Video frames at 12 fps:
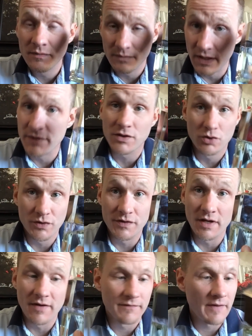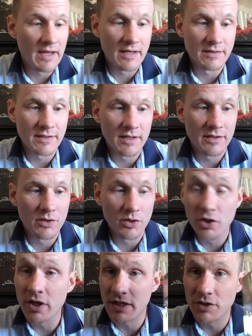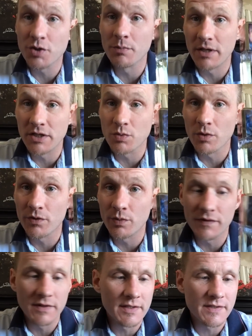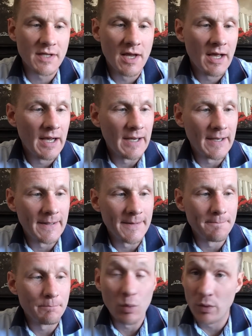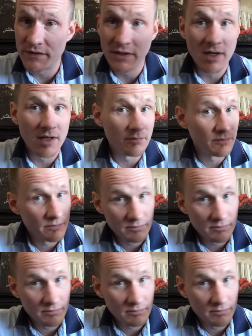Yes, good stuff, and uh, you know, you're gonna get your money's worth with this. Um, but once again,